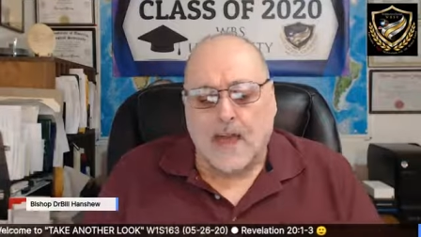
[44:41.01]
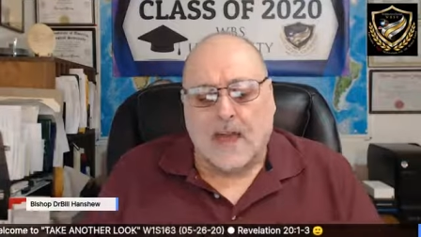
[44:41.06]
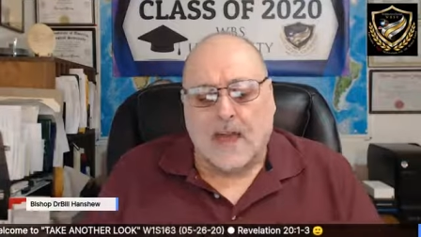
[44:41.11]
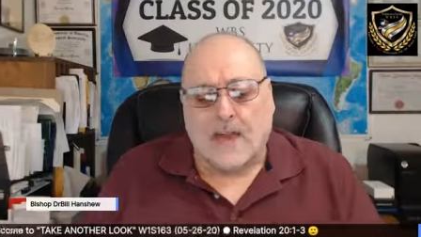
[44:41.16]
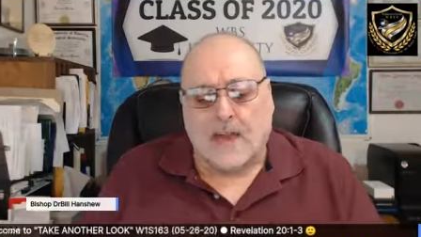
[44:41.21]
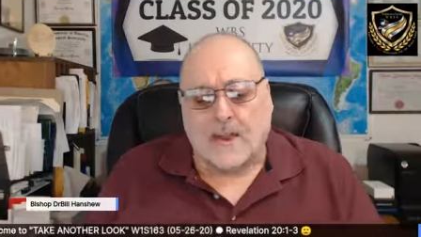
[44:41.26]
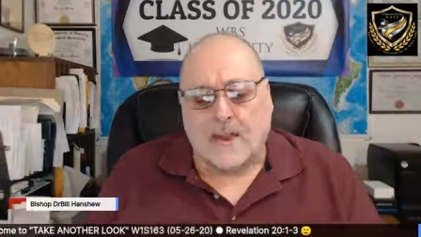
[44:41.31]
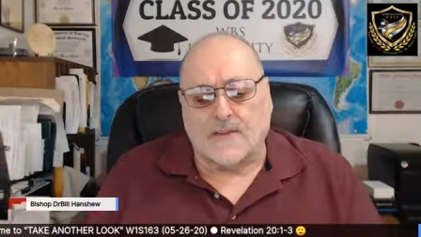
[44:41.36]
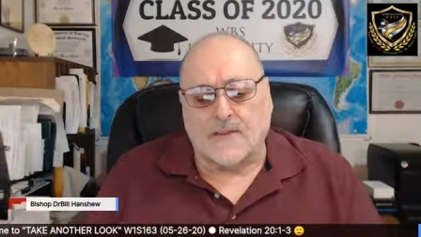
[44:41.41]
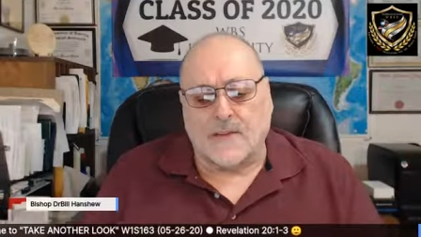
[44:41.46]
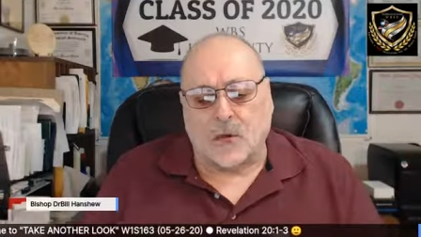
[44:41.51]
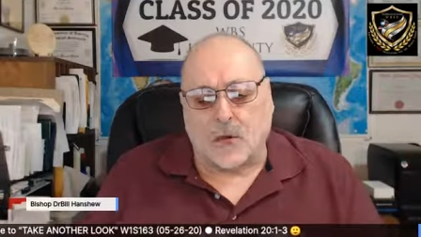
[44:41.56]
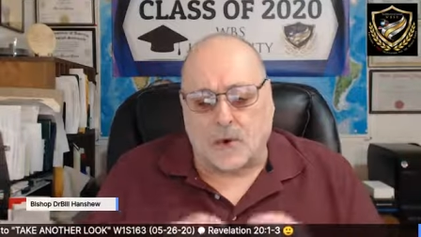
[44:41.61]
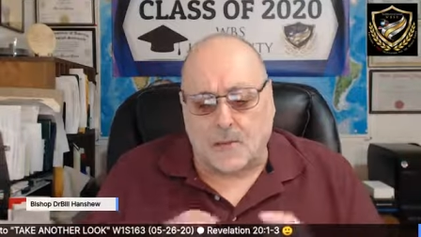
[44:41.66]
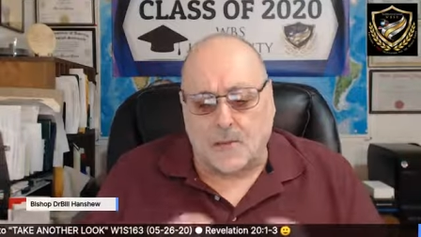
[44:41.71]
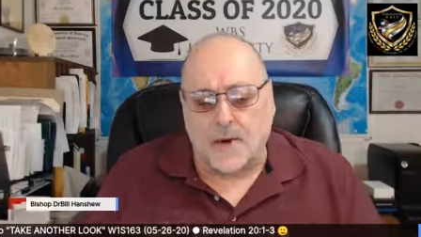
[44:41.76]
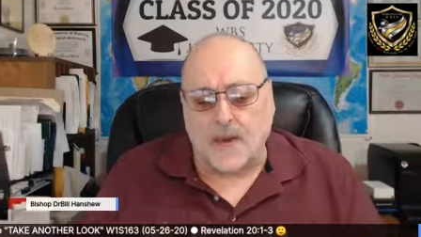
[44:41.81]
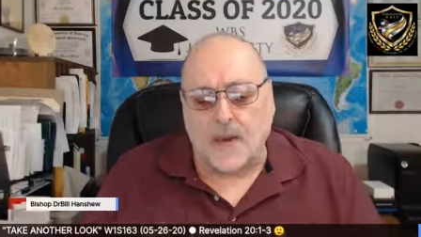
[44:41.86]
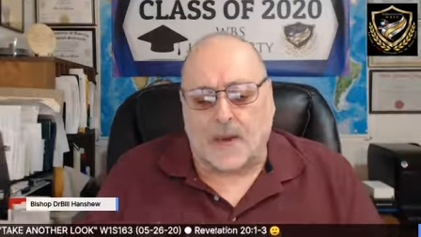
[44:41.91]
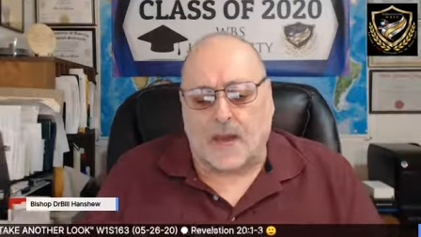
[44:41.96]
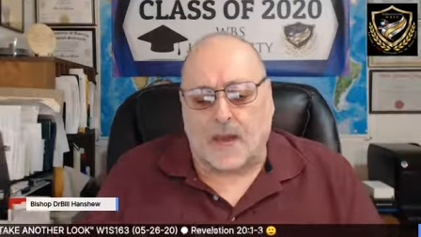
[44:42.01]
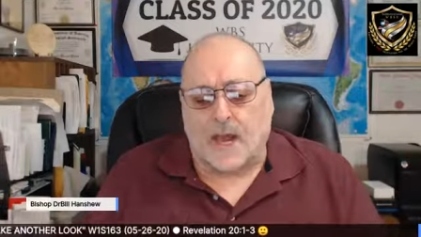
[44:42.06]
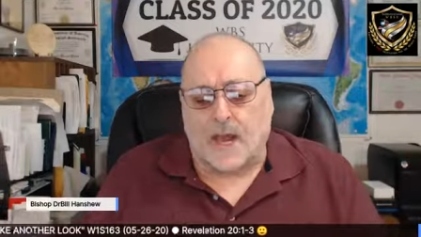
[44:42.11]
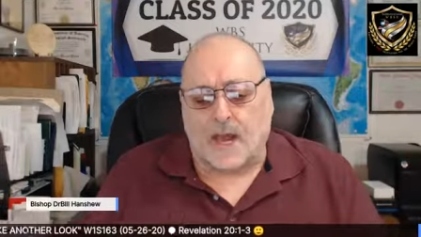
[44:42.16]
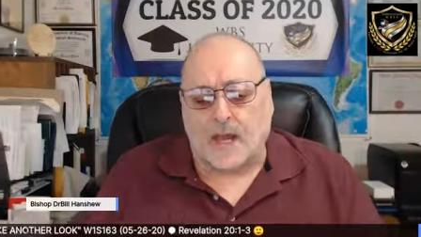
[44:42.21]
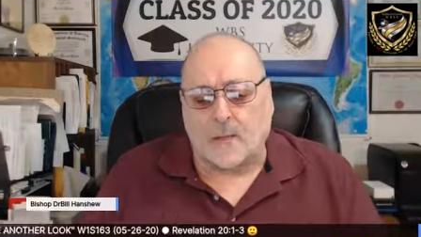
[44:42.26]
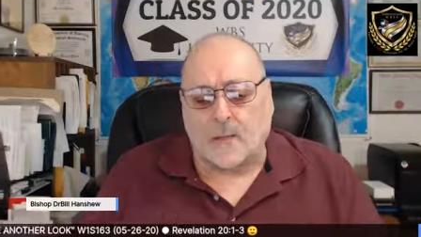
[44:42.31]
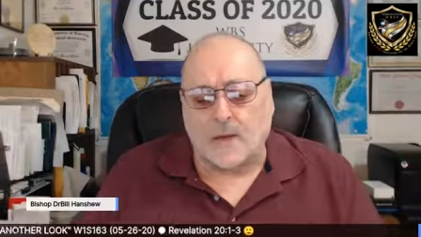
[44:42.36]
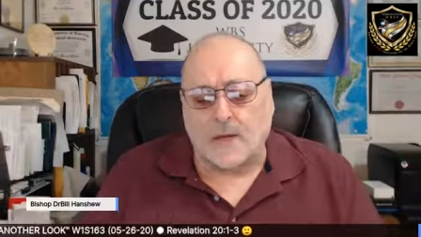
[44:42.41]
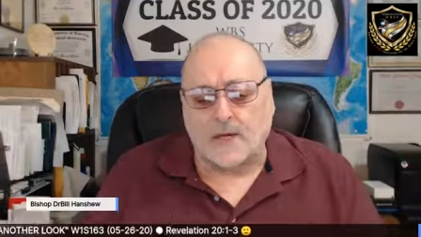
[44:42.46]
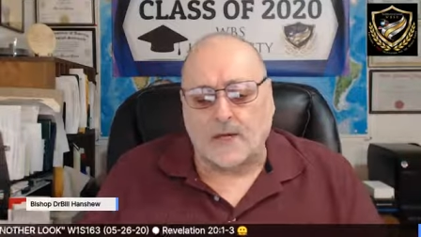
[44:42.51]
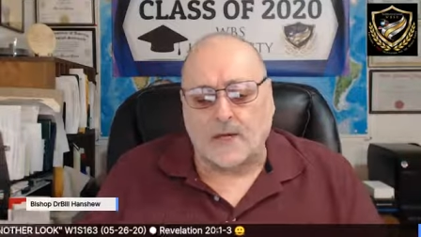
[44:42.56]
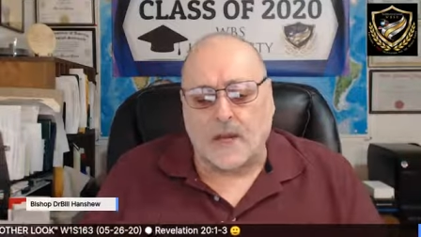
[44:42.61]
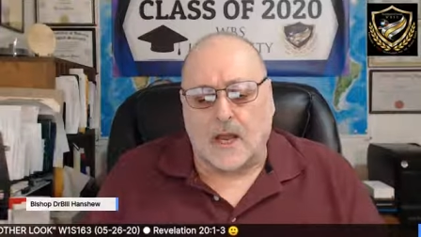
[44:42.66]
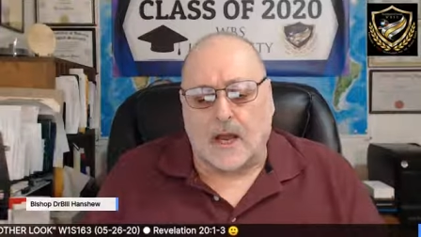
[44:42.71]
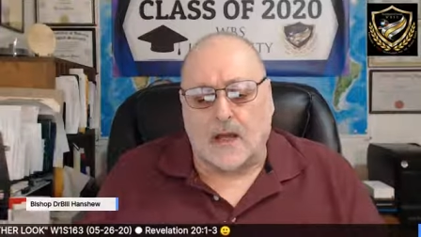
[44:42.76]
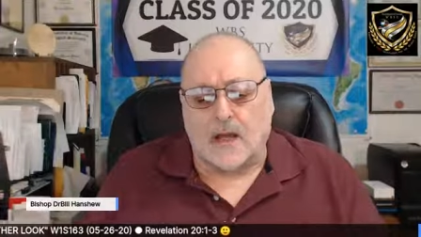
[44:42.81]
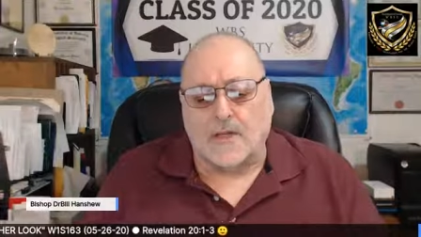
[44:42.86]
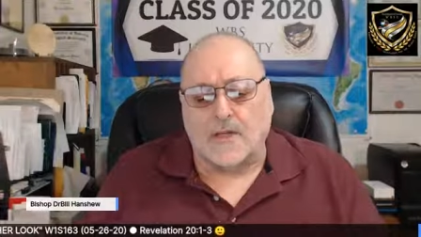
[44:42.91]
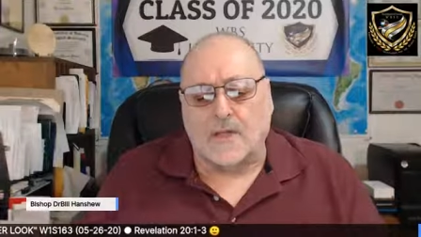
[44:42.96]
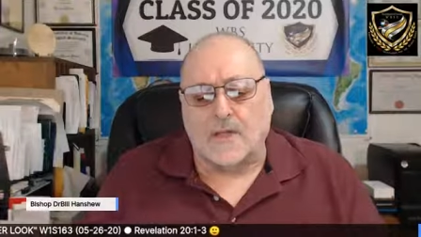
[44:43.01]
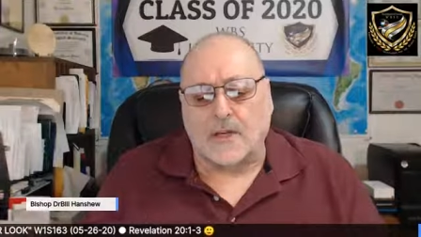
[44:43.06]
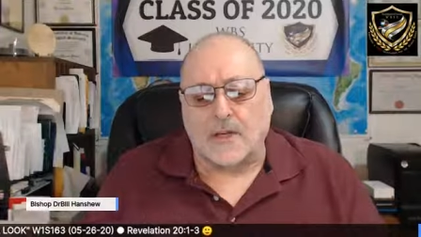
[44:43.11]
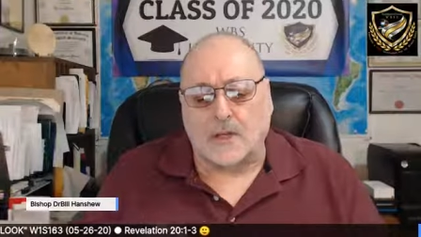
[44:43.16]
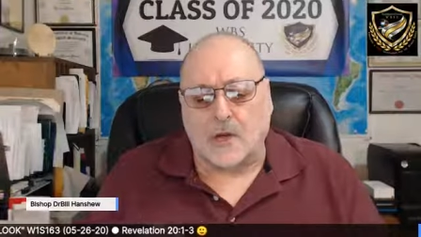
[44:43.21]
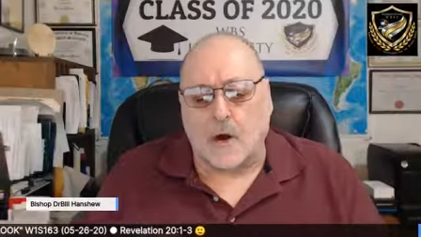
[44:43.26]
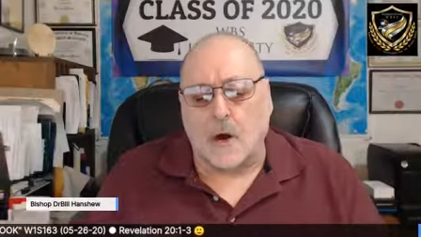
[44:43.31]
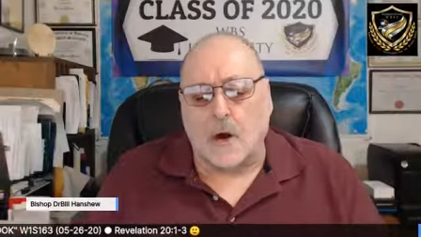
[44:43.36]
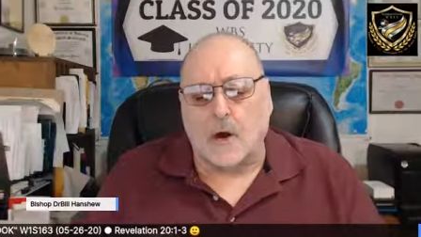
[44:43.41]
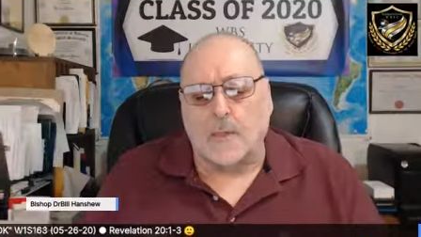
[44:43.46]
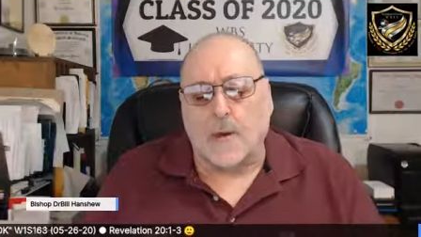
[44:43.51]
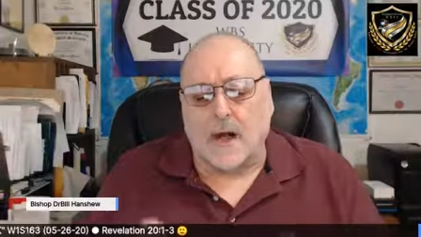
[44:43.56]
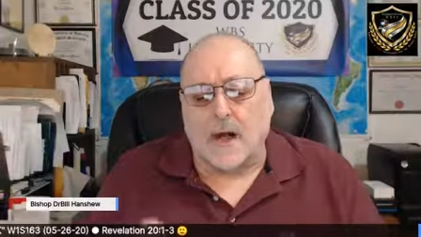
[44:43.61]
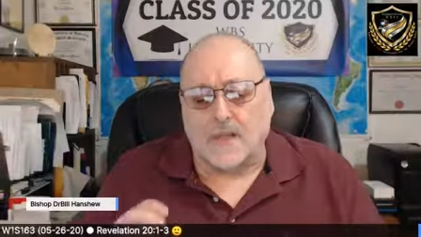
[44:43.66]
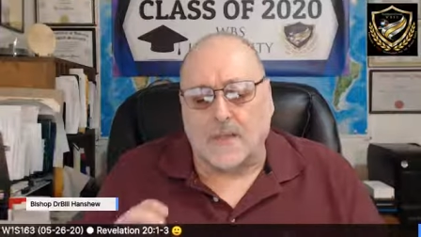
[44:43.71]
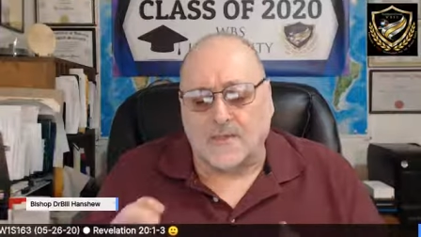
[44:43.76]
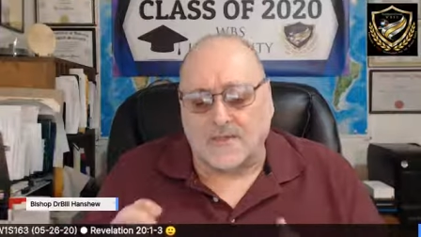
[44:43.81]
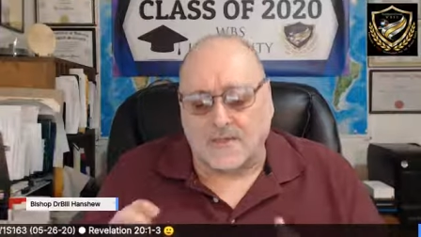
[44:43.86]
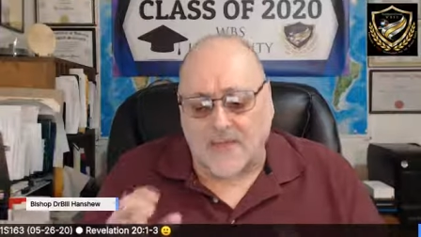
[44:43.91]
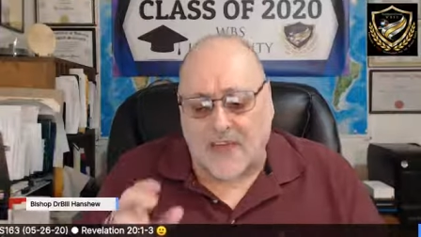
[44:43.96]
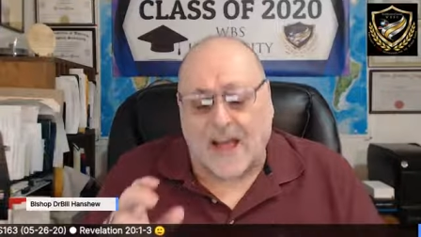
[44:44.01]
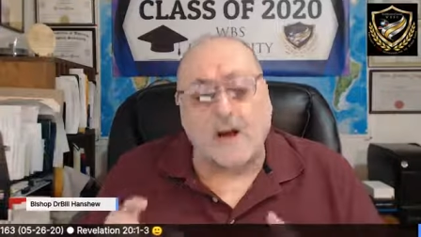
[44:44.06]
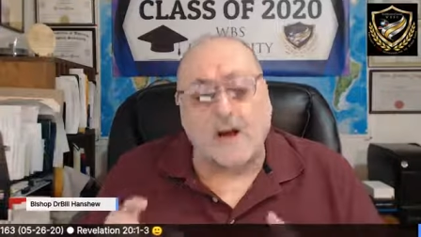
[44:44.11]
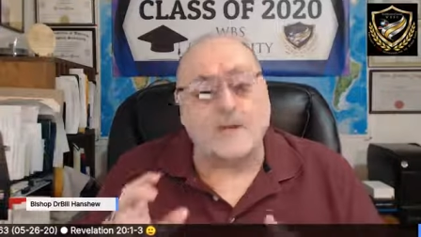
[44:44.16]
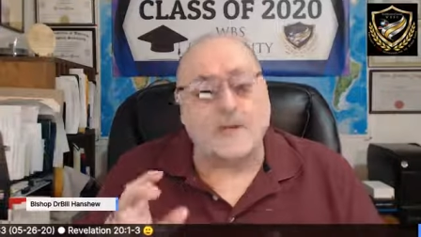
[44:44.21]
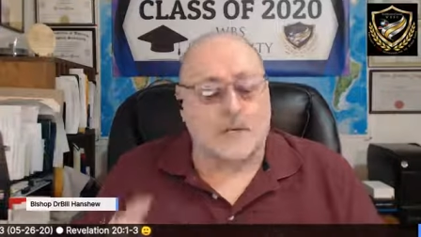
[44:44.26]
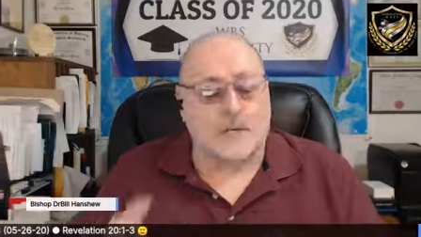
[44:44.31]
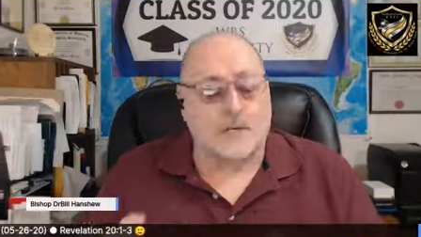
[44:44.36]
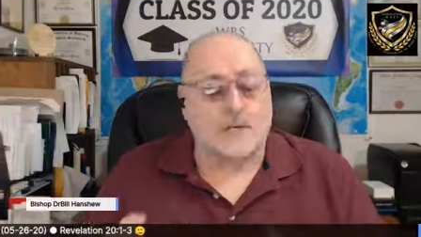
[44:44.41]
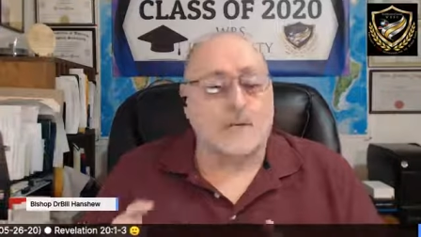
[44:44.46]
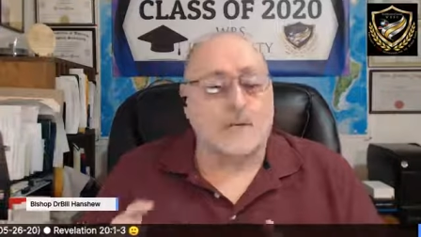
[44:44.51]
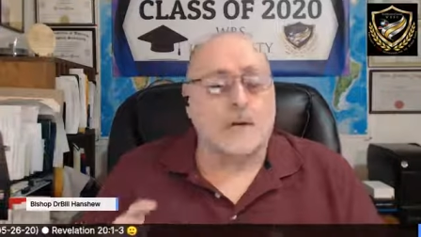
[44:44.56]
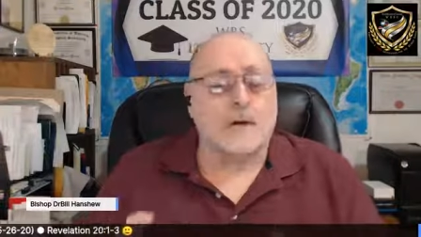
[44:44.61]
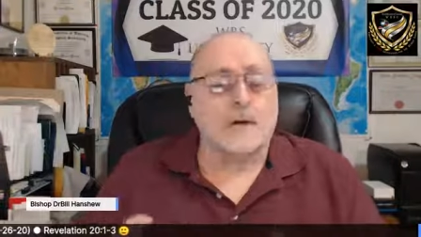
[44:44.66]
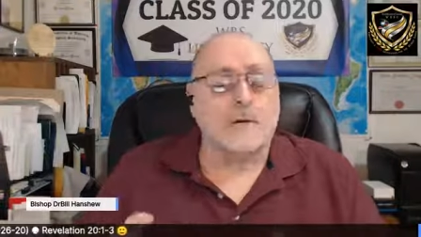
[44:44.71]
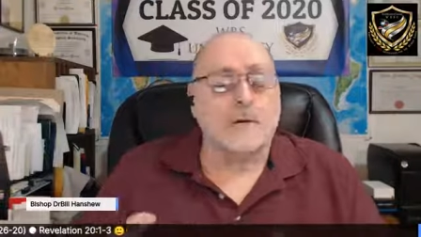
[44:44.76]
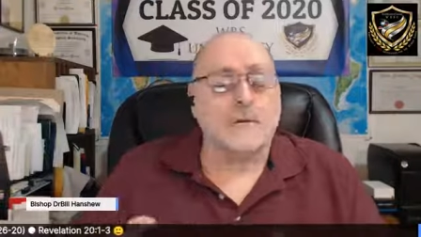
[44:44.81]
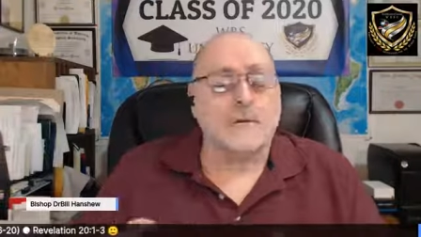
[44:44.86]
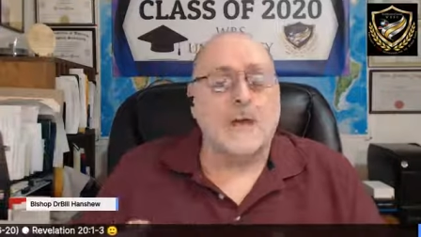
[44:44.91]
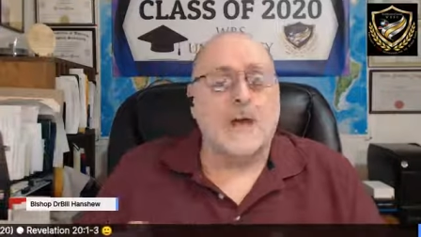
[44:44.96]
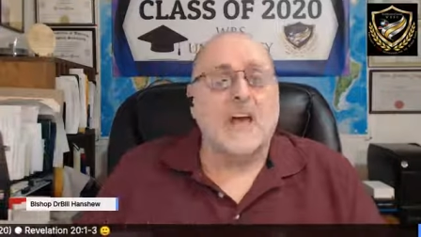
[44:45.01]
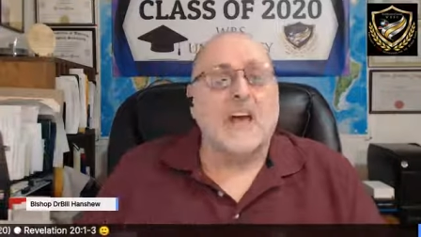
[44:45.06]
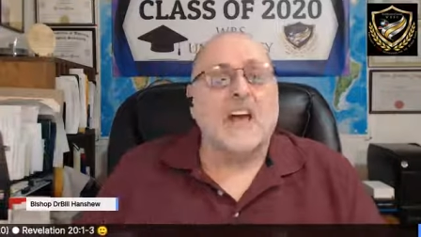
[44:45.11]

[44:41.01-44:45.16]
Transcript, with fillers: uh, in the Greek language, uh, the term a thousand years